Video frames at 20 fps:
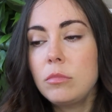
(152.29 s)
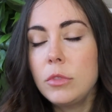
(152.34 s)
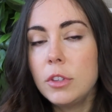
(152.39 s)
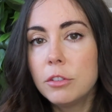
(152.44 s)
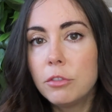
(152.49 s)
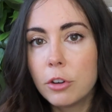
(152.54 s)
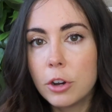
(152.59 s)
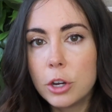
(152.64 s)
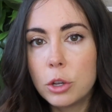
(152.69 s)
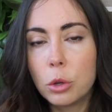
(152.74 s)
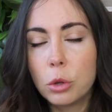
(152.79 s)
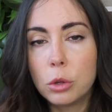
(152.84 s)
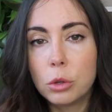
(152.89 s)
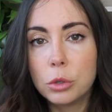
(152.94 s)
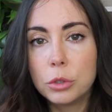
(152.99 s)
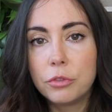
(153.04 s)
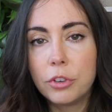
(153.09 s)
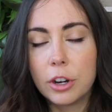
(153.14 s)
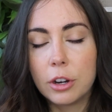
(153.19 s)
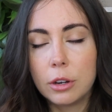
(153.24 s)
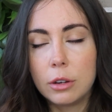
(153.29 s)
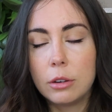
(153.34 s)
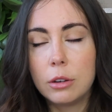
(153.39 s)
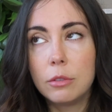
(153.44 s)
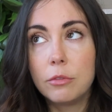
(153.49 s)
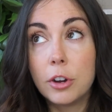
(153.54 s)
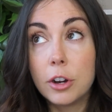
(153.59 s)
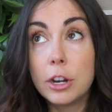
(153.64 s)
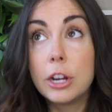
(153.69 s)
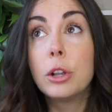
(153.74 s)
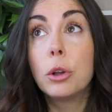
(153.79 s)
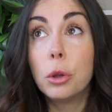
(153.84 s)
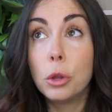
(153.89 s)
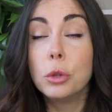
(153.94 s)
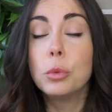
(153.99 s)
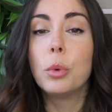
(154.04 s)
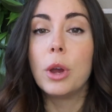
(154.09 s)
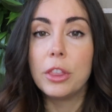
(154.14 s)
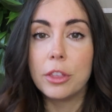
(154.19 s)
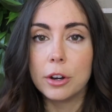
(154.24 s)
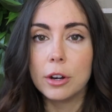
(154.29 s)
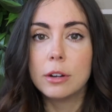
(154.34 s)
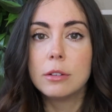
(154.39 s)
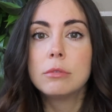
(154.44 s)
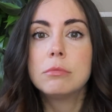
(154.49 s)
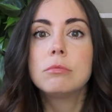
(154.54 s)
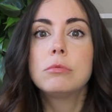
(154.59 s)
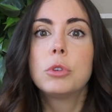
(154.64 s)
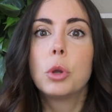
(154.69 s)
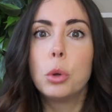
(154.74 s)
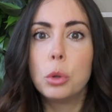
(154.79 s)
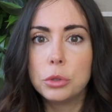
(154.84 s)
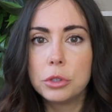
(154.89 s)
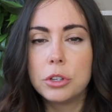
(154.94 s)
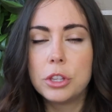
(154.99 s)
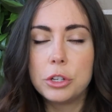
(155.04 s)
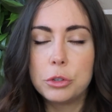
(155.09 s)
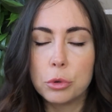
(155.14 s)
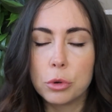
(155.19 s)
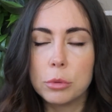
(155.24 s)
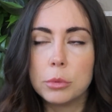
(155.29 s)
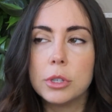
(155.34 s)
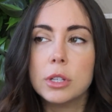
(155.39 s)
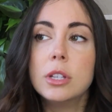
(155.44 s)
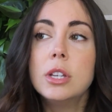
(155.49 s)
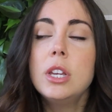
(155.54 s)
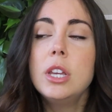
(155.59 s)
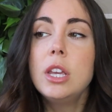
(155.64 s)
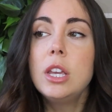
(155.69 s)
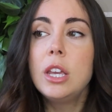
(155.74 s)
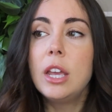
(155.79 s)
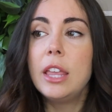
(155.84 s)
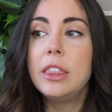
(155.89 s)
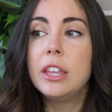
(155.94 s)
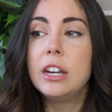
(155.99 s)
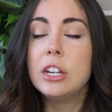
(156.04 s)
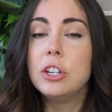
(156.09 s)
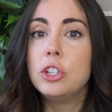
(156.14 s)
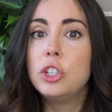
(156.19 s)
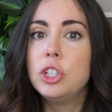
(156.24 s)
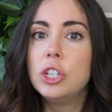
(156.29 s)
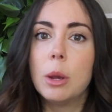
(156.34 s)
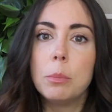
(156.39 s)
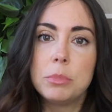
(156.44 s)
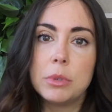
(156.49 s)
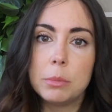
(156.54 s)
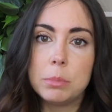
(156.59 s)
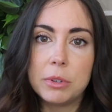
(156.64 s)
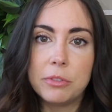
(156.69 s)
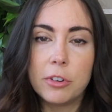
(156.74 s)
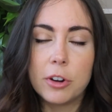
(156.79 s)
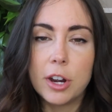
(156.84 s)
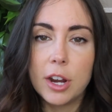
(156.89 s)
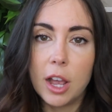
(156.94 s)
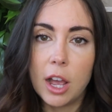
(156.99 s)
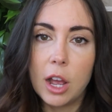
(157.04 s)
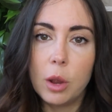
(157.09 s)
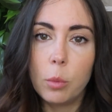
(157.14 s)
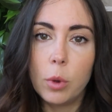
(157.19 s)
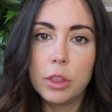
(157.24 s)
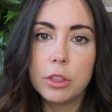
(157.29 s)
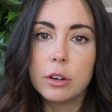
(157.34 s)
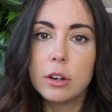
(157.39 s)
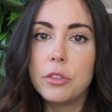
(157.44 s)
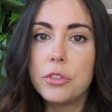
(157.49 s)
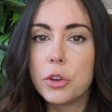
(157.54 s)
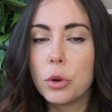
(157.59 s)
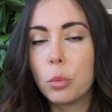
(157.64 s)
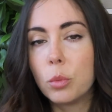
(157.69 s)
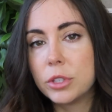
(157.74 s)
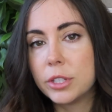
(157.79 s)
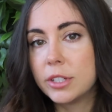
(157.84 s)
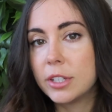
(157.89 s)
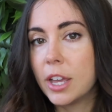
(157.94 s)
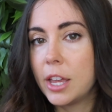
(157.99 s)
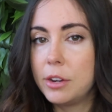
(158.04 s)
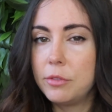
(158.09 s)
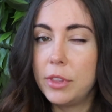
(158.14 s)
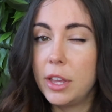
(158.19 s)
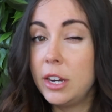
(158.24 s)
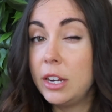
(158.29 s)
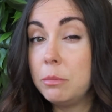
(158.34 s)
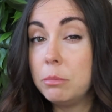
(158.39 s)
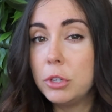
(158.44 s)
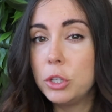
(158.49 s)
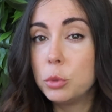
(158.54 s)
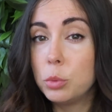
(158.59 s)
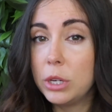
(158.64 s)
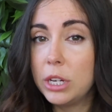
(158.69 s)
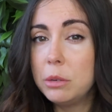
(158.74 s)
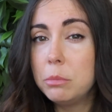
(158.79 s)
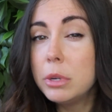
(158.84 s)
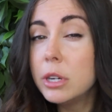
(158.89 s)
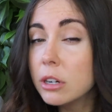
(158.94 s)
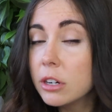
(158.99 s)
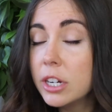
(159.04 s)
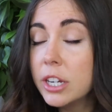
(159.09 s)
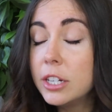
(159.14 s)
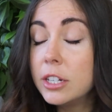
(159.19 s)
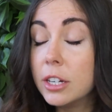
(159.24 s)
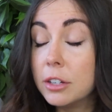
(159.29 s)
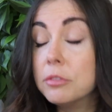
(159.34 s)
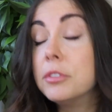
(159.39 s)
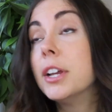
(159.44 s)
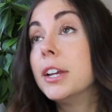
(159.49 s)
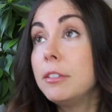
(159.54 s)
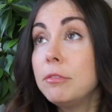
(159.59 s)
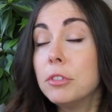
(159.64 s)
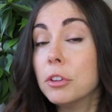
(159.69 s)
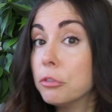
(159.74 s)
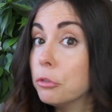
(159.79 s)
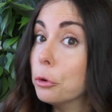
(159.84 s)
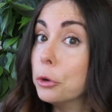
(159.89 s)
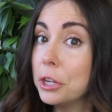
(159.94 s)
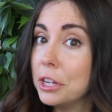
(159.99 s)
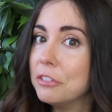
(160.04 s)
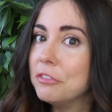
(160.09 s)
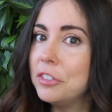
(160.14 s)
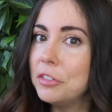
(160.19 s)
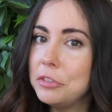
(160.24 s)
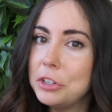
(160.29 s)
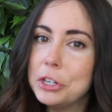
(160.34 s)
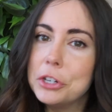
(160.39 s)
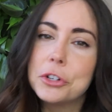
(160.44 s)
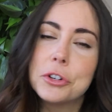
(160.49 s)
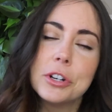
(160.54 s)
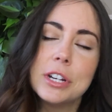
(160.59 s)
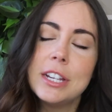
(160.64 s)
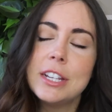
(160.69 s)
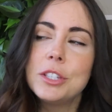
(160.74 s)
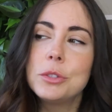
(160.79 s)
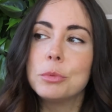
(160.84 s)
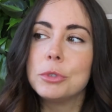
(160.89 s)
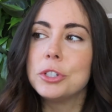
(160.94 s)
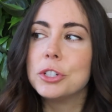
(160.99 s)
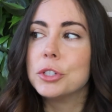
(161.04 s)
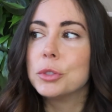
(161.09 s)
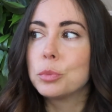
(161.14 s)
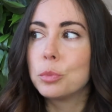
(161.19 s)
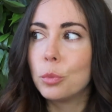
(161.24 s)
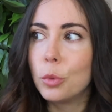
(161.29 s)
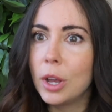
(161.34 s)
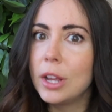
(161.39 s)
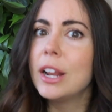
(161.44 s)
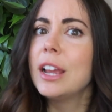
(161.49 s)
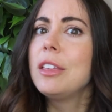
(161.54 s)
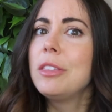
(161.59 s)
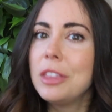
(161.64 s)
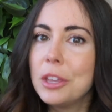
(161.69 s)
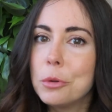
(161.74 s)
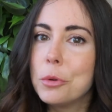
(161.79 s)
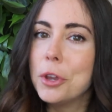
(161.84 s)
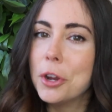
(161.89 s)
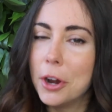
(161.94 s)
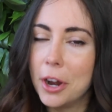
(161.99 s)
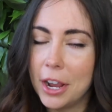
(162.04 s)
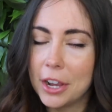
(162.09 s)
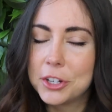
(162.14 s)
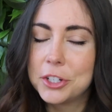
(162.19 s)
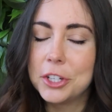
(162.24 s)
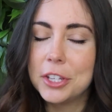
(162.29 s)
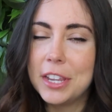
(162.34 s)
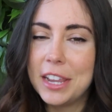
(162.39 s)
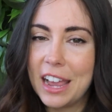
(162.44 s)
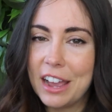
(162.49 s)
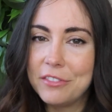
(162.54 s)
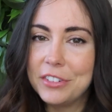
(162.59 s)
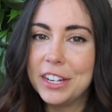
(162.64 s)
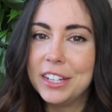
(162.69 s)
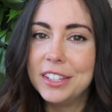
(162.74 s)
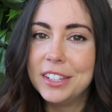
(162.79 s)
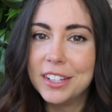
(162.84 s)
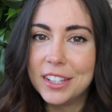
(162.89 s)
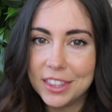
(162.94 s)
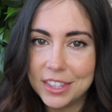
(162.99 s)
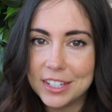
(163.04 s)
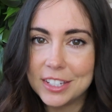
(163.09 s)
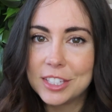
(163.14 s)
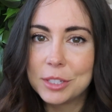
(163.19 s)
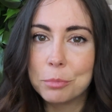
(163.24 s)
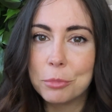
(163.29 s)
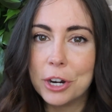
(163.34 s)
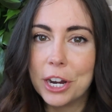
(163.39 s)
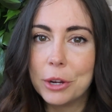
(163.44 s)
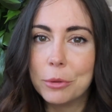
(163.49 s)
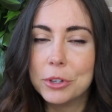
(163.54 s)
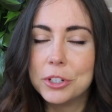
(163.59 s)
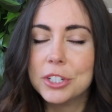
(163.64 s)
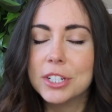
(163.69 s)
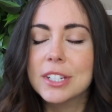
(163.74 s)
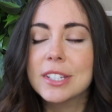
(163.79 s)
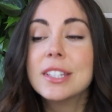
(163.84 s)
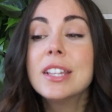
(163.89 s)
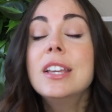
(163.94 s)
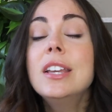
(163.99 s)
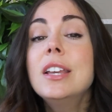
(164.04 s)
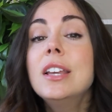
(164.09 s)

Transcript: very cold weather, colder than normal, and then it jumped up to very hot weather, and there wasn't kind of that in-between period of like the 40 and 50 degrees, which is what I think we are actually having this spring, which is